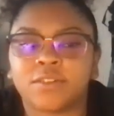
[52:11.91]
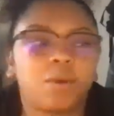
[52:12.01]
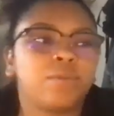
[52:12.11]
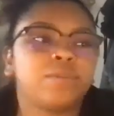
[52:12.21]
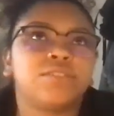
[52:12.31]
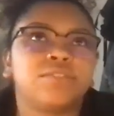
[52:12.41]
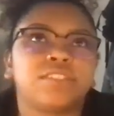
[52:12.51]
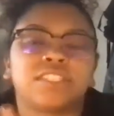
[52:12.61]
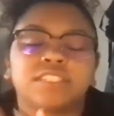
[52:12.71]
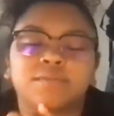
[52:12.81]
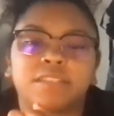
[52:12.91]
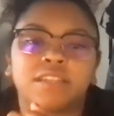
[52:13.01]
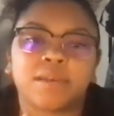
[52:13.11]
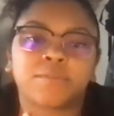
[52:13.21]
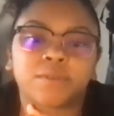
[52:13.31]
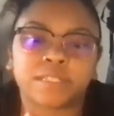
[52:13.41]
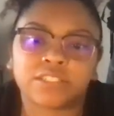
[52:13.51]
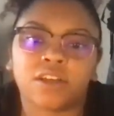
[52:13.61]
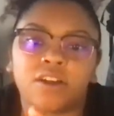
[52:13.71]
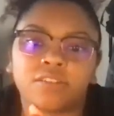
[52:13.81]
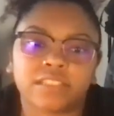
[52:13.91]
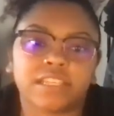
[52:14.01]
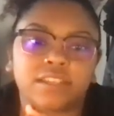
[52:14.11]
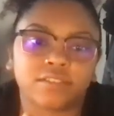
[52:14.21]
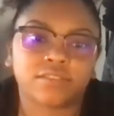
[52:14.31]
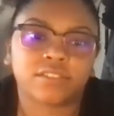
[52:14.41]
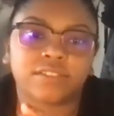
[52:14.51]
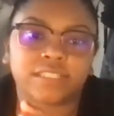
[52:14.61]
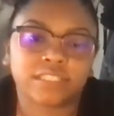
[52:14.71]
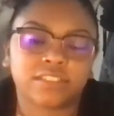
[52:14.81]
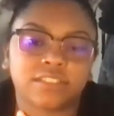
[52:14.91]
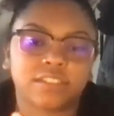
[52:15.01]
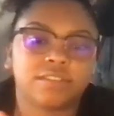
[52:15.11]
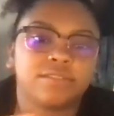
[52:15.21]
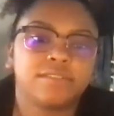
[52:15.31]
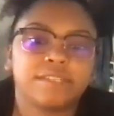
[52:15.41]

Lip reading: what would you suggest be the #1 song that they go to and listen to?